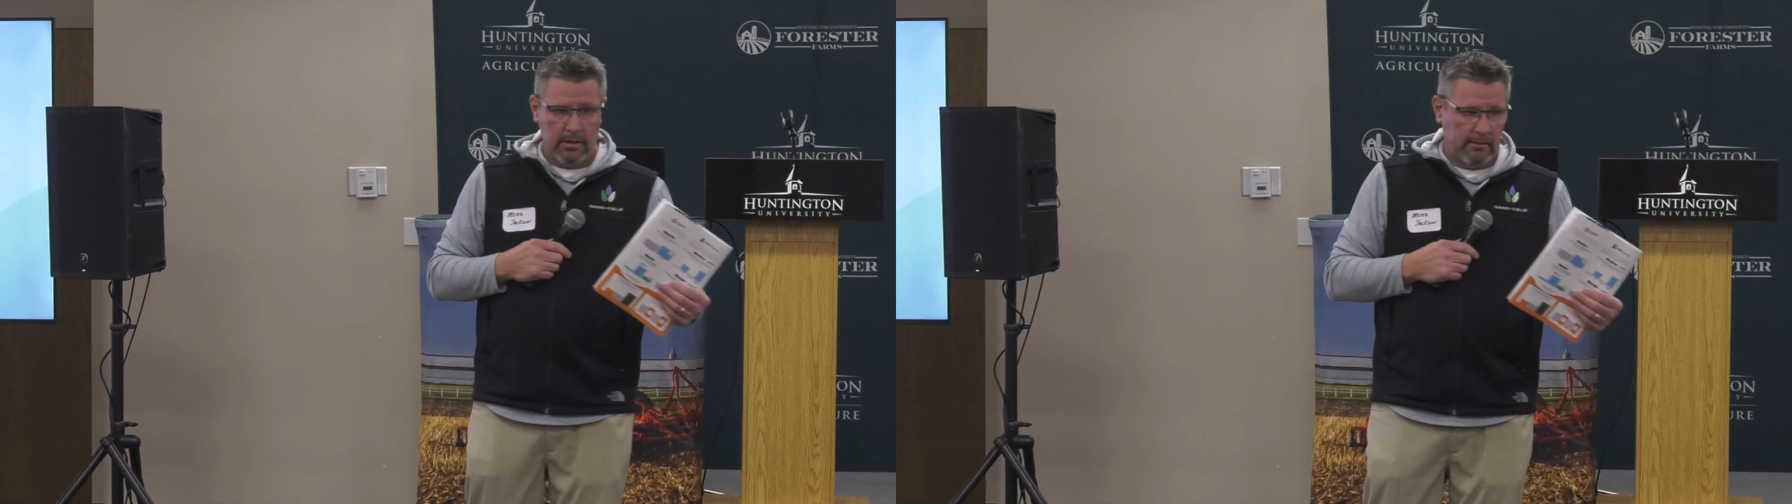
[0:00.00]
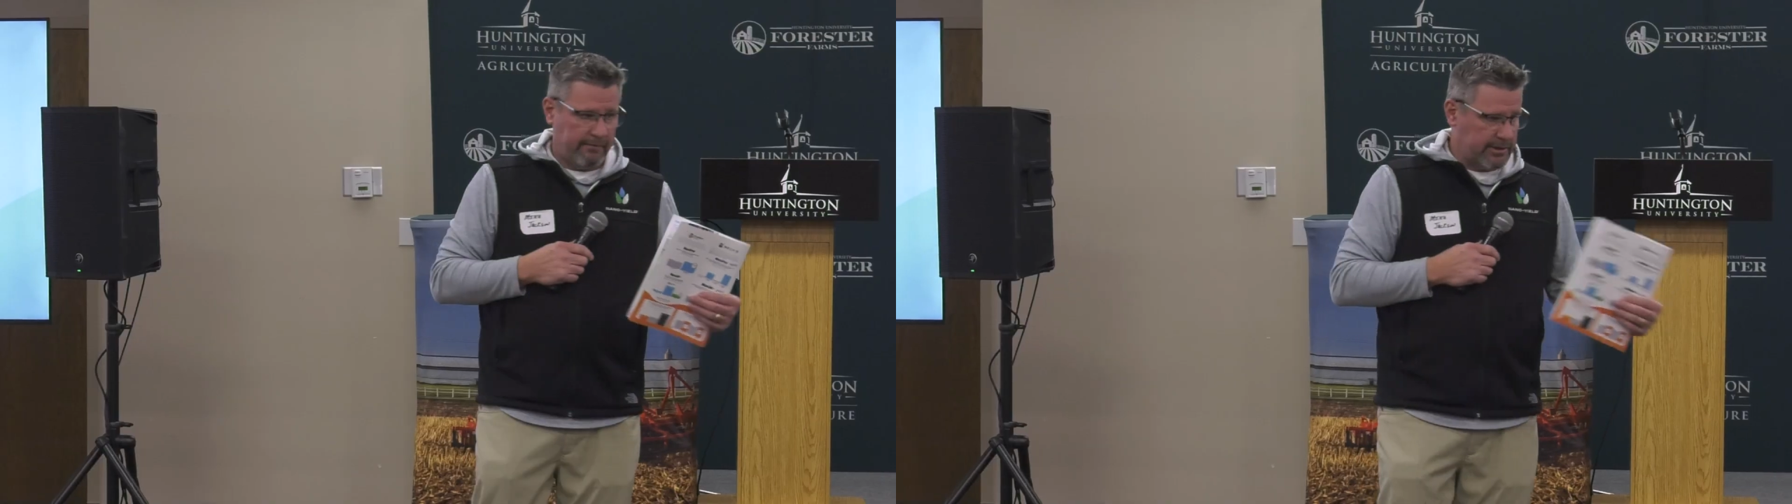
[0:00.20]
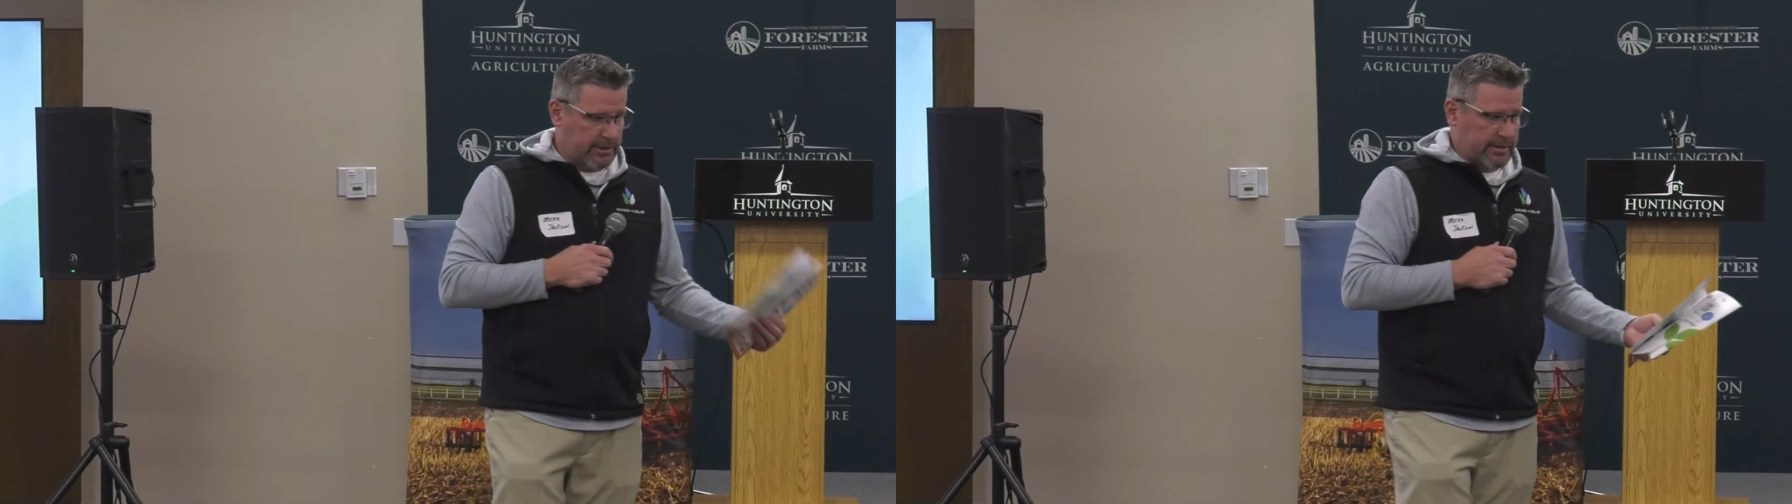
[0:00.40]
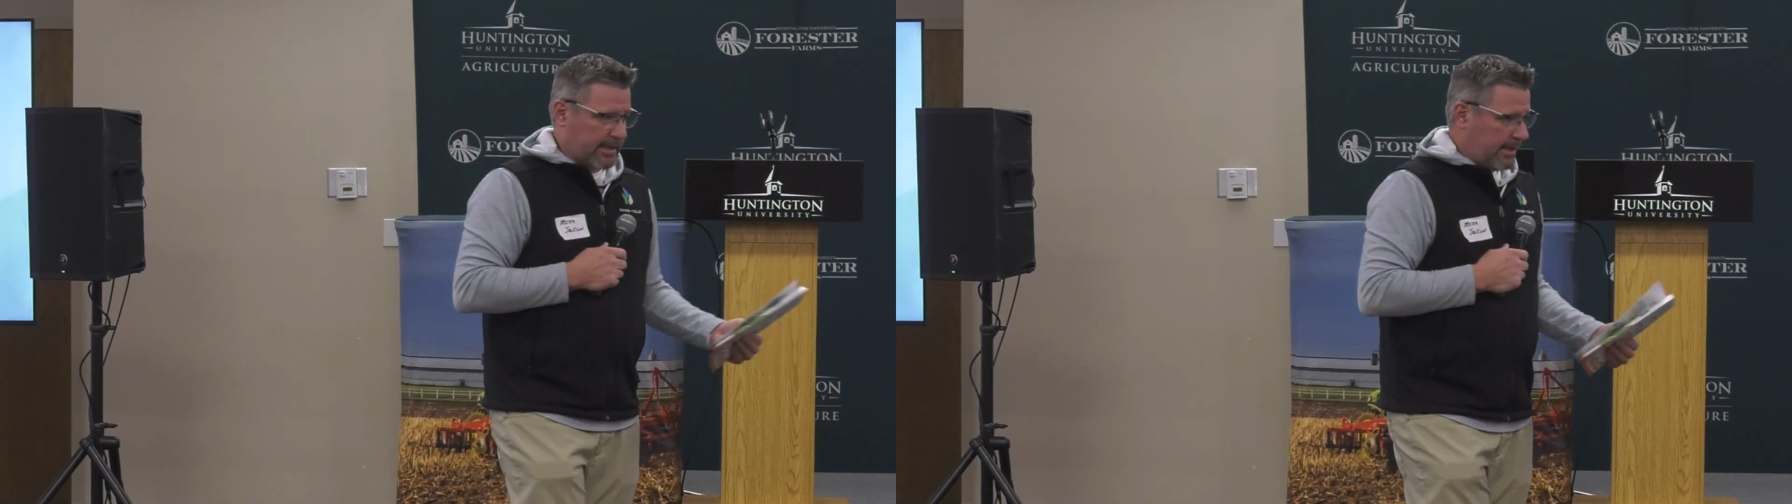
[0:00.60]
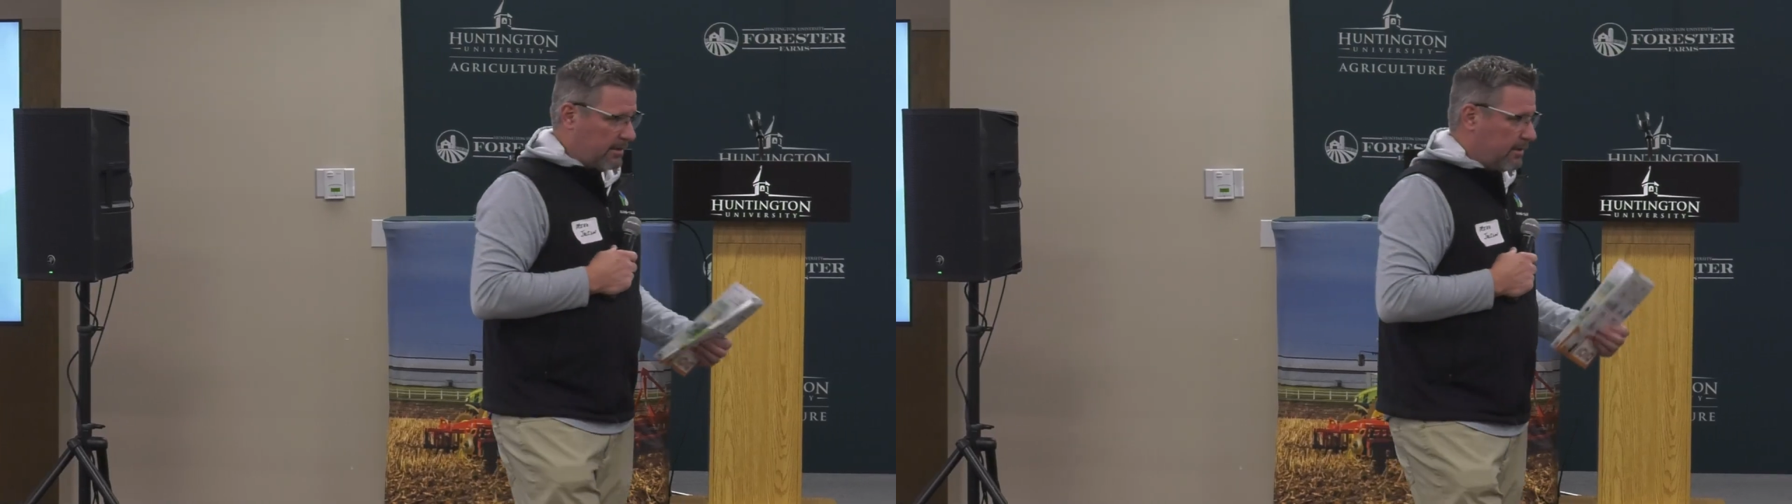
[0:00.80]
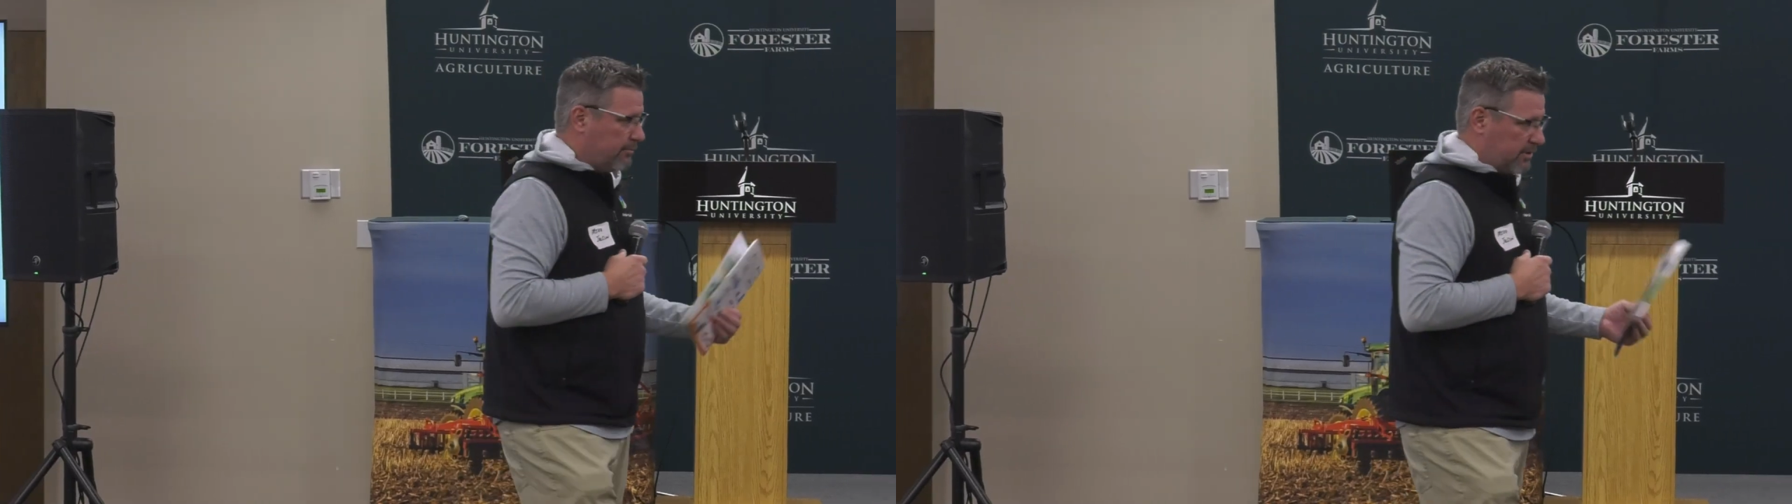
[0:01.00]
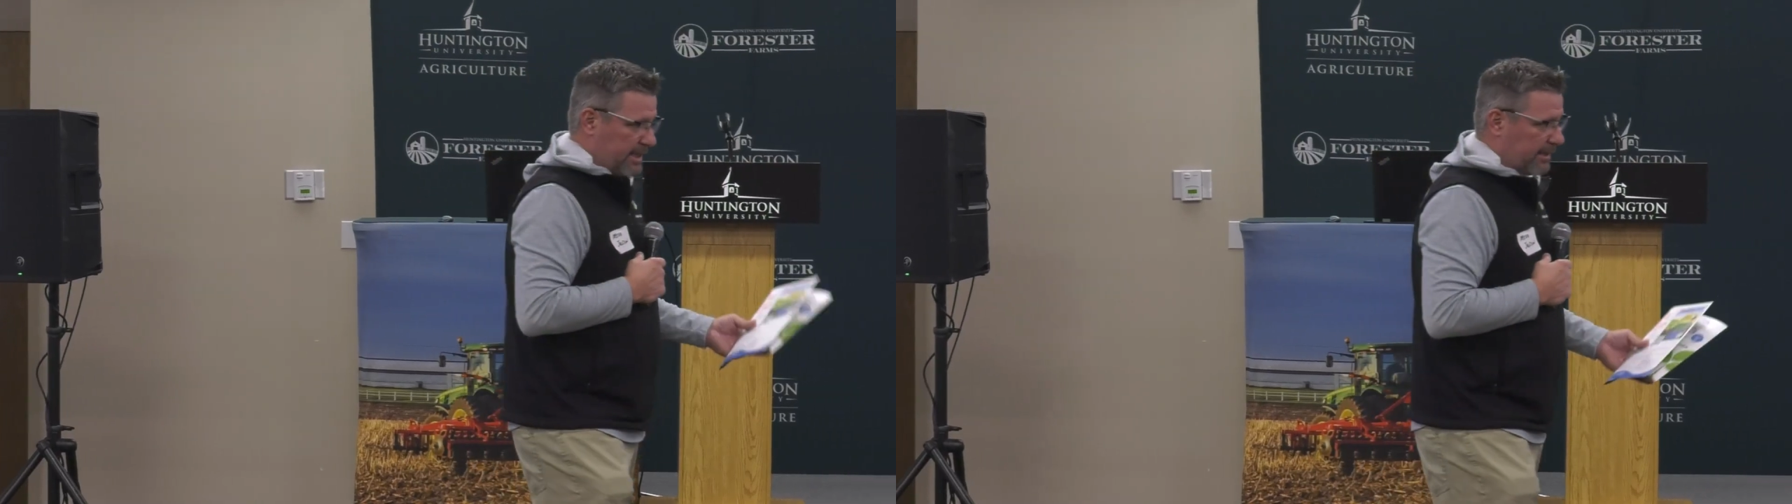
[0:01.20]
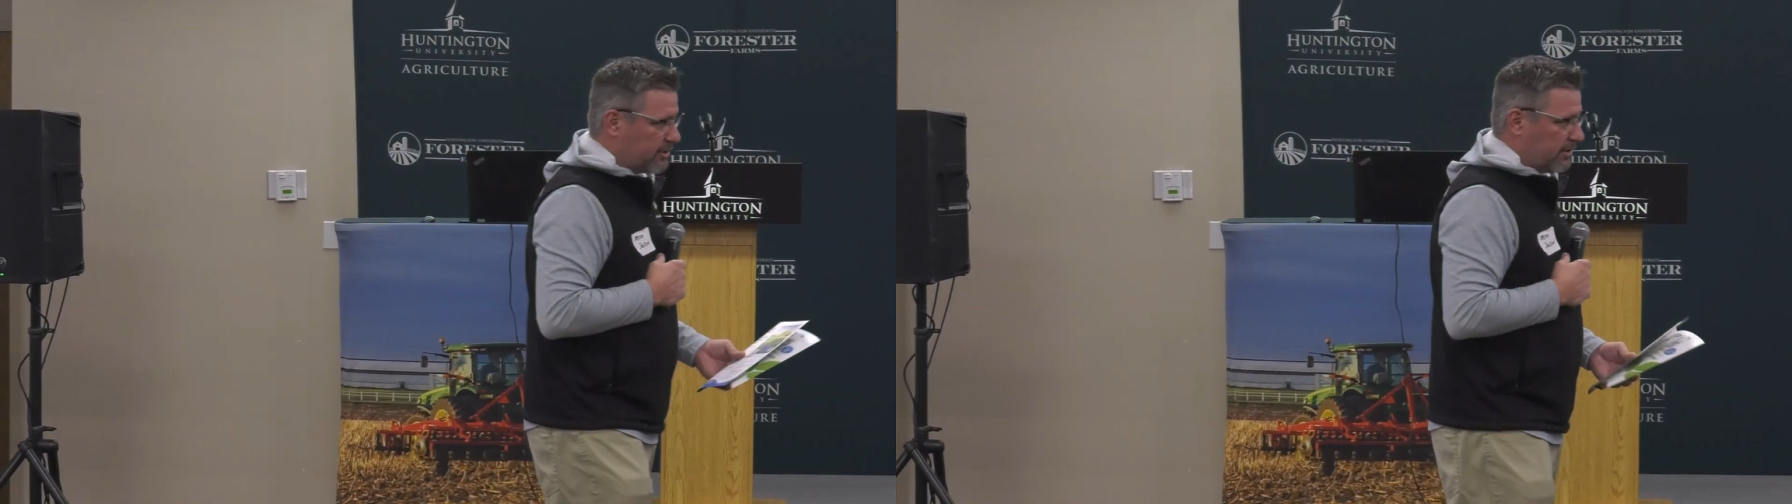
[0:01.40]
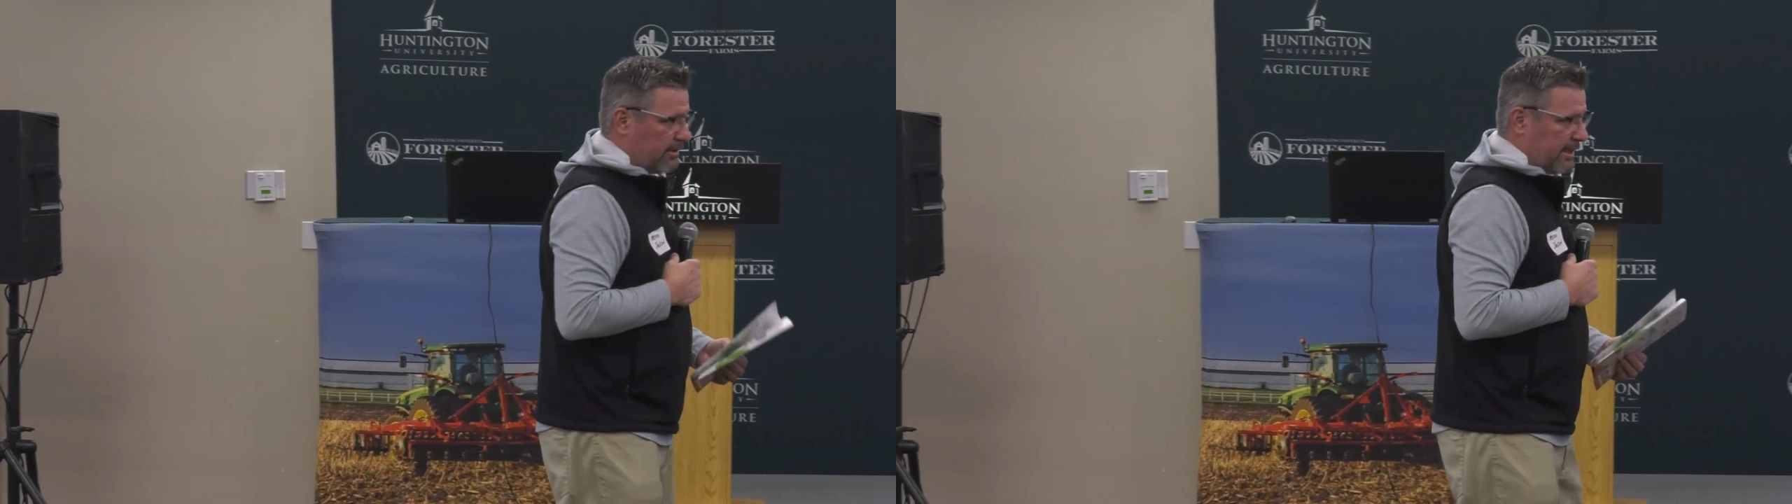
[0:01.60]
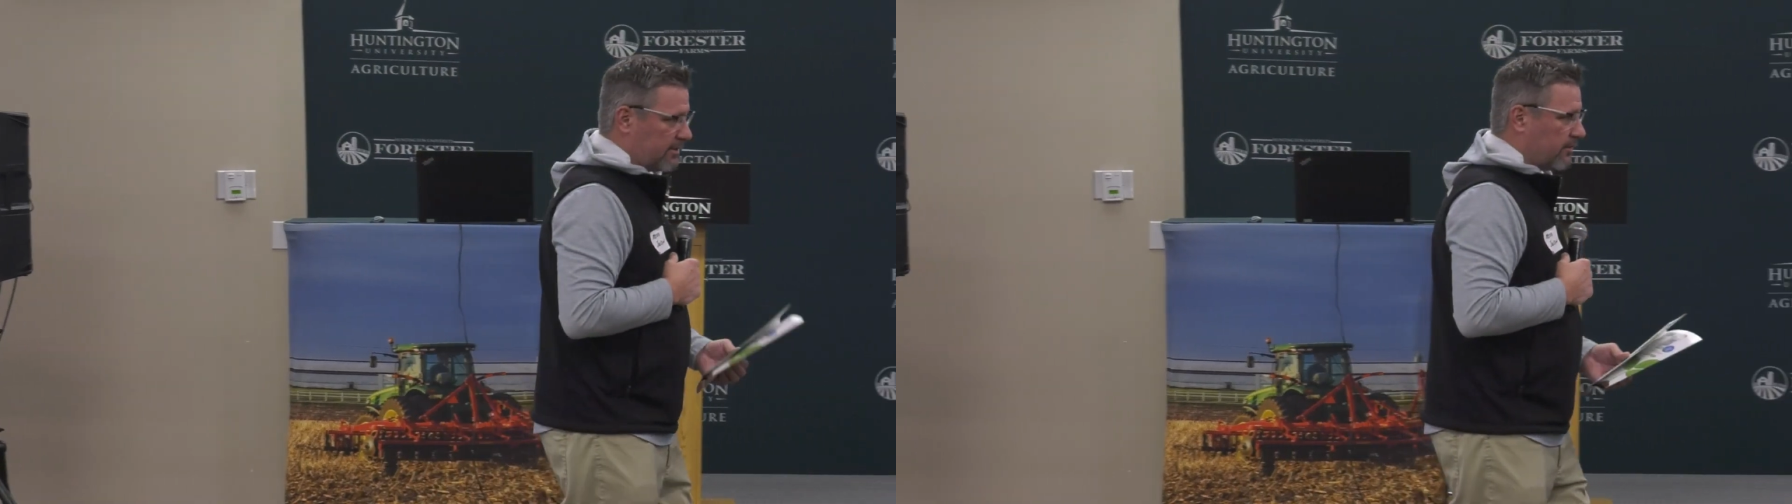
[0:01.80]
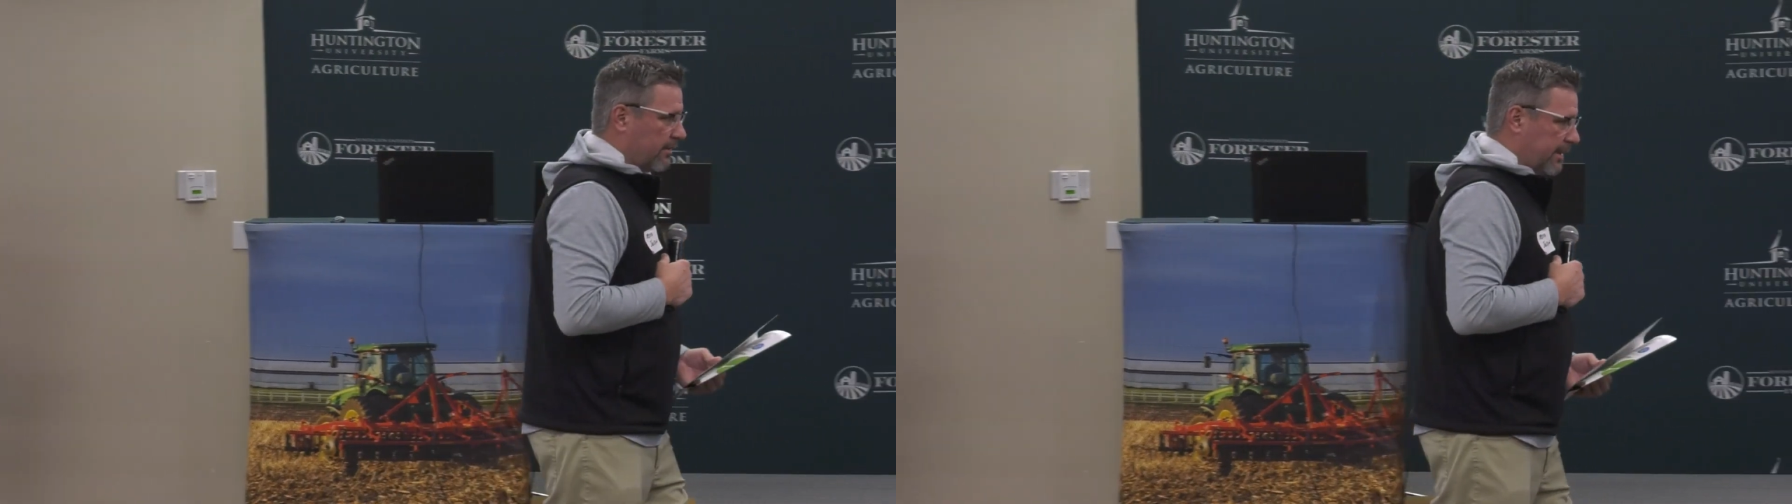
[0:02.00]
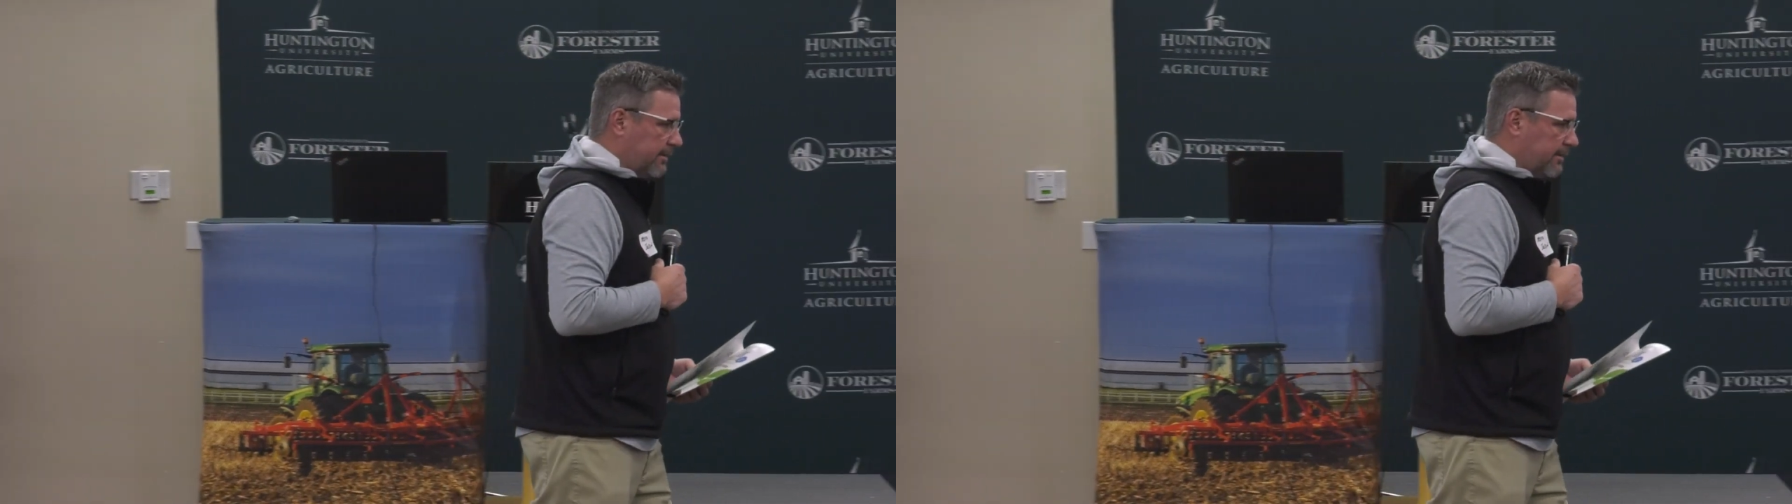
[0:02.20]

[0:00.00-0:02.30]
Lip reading: fungicide protection, and that sort of thing.